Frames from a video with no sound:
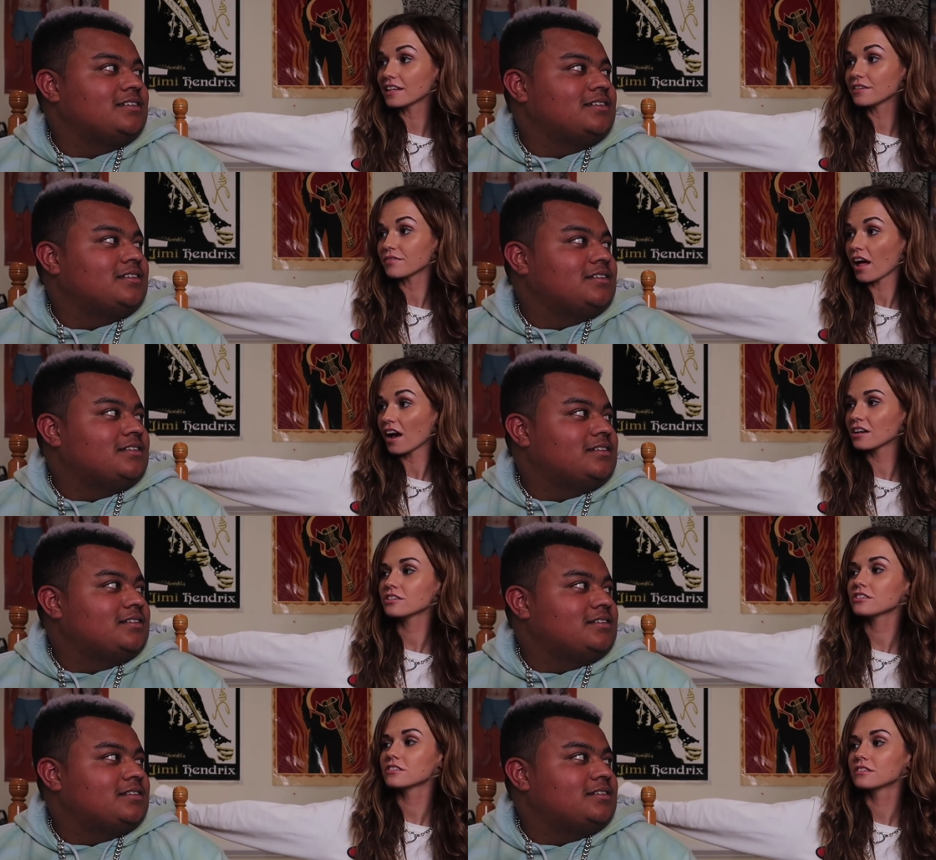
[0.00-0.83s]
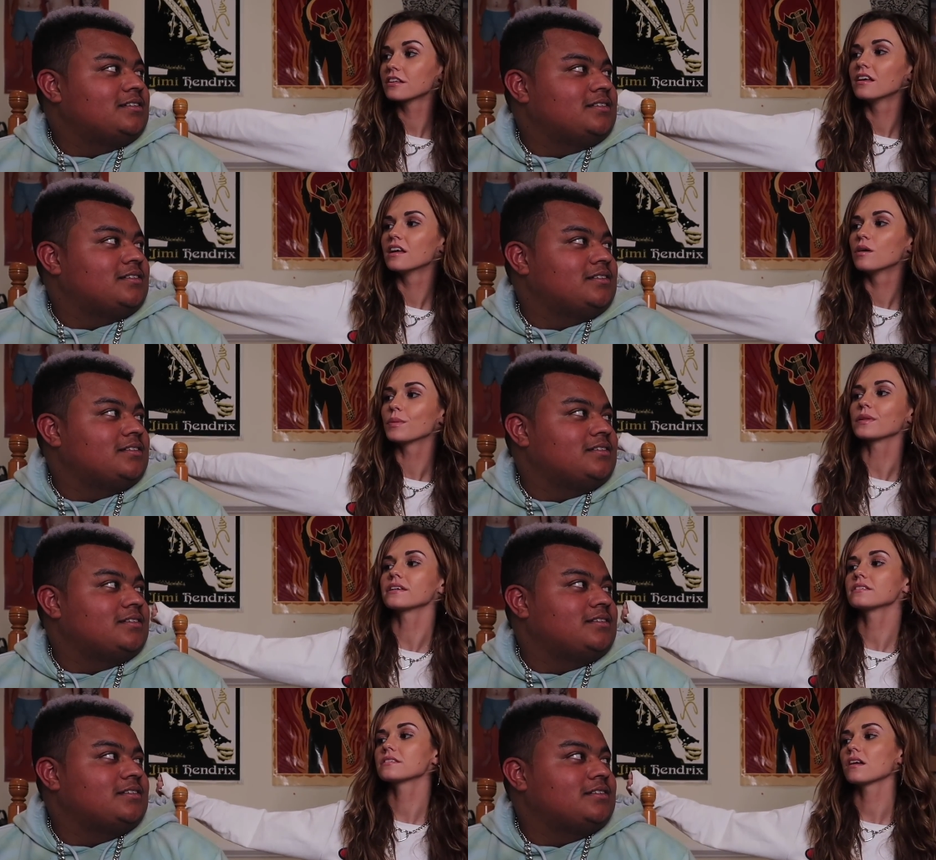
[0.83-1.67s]
Speaker 1: Lady Flash. But
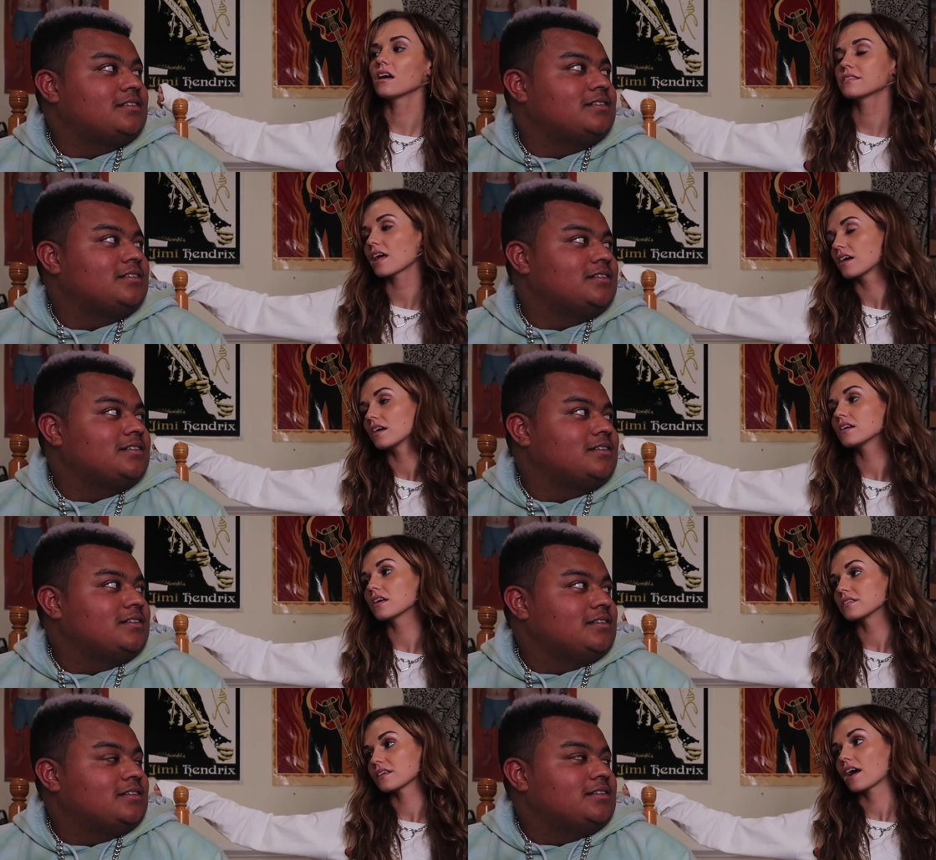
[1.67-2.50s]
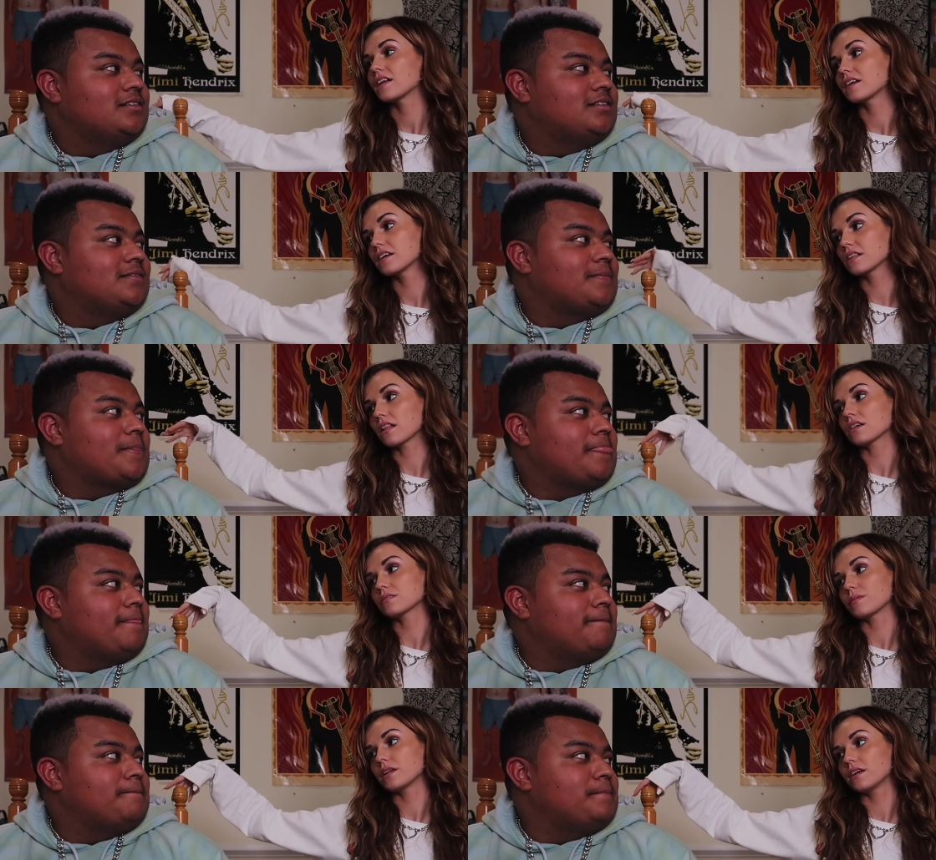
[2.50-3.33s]
like it's not that good because I had to get it
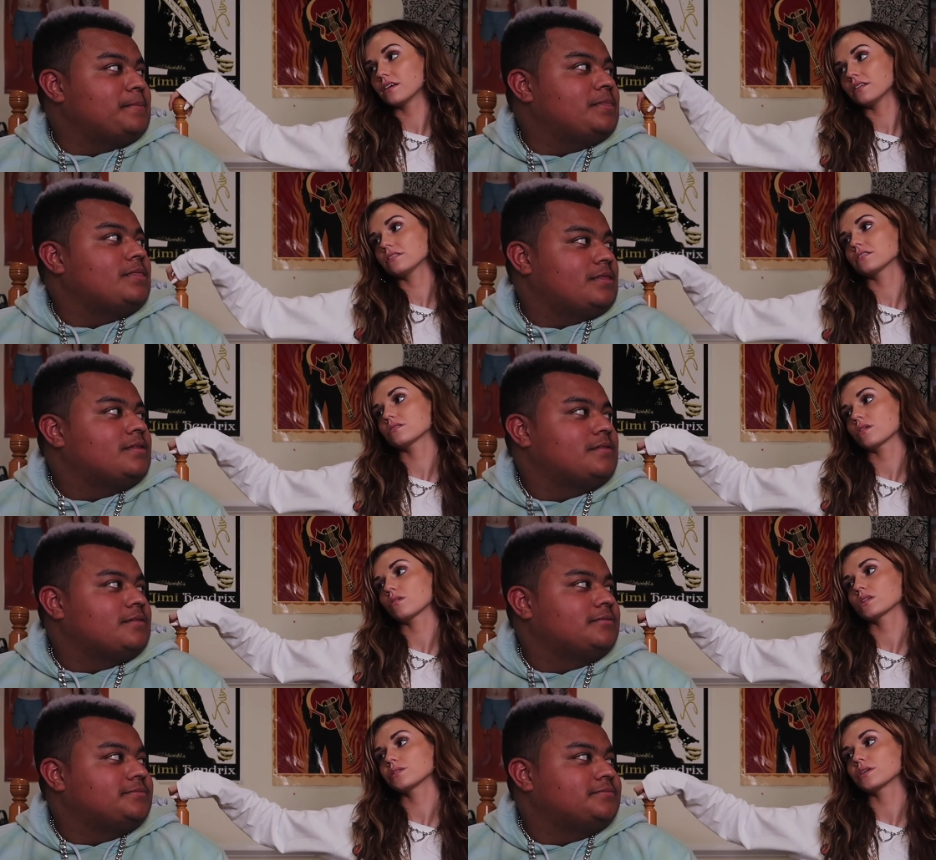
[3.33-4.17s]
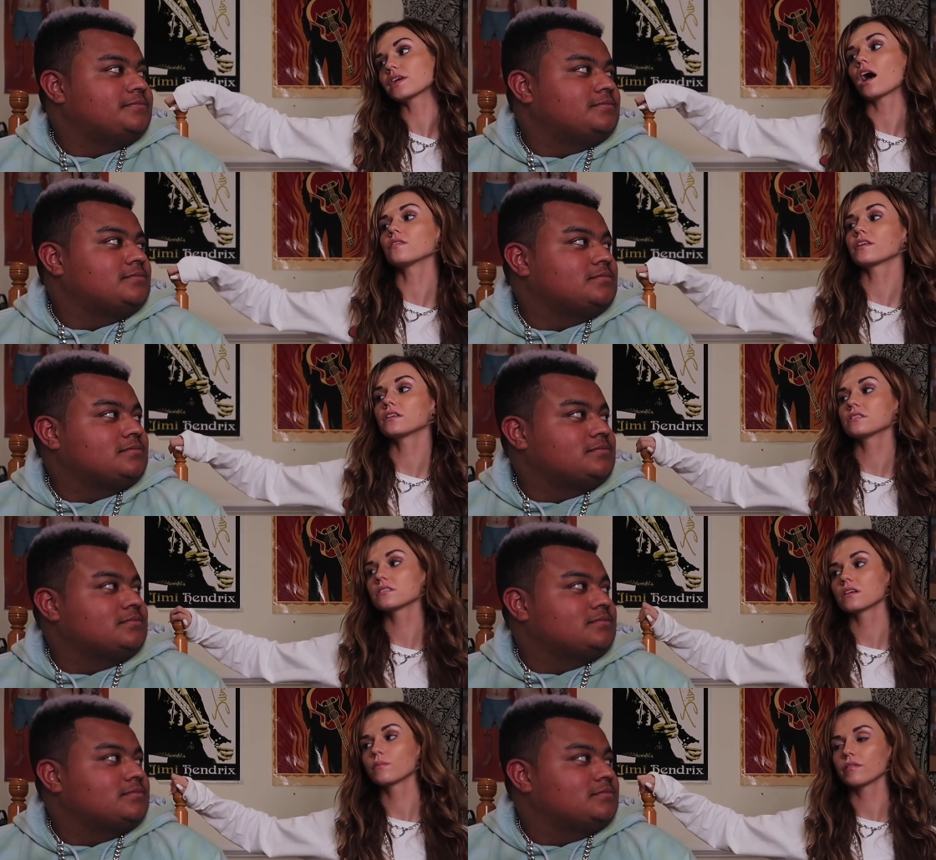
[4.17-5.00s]
last minute, so I don't really wanna count that
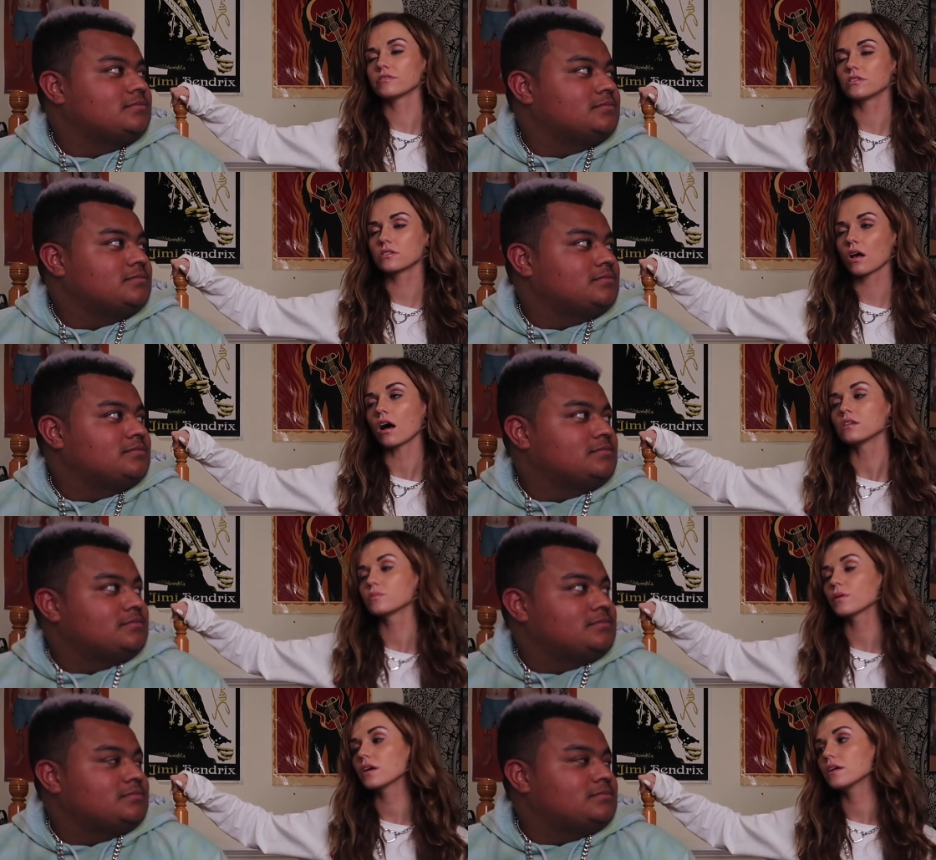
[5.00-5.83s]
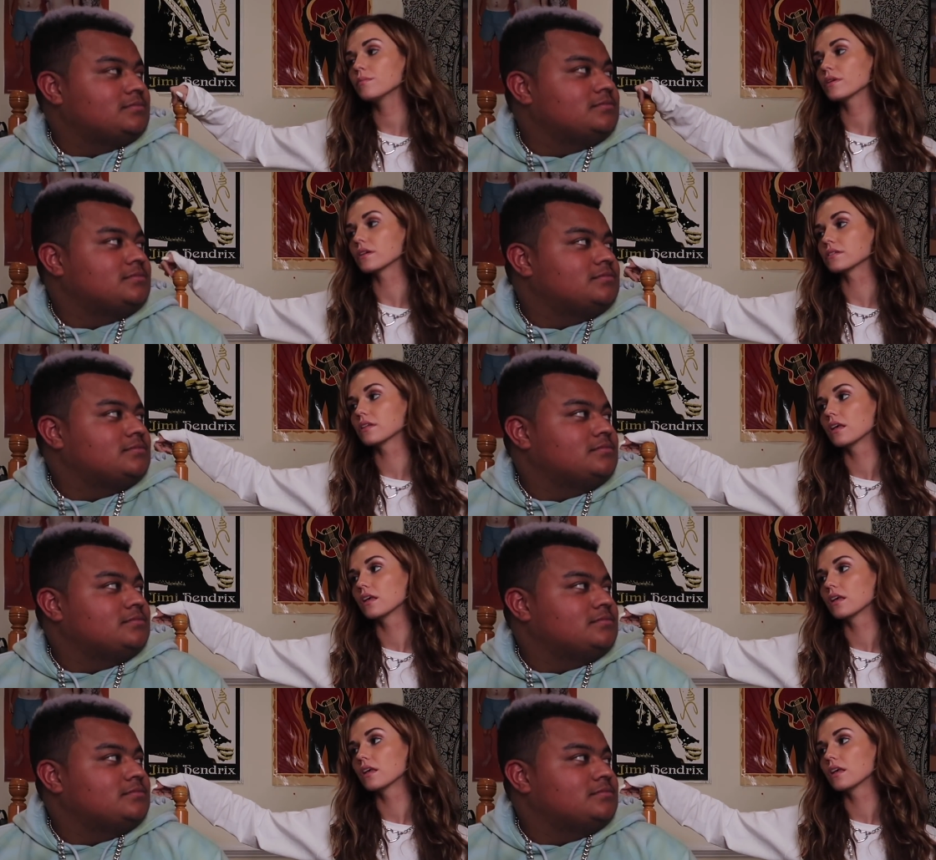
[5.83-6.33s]
as like my first cosplay, but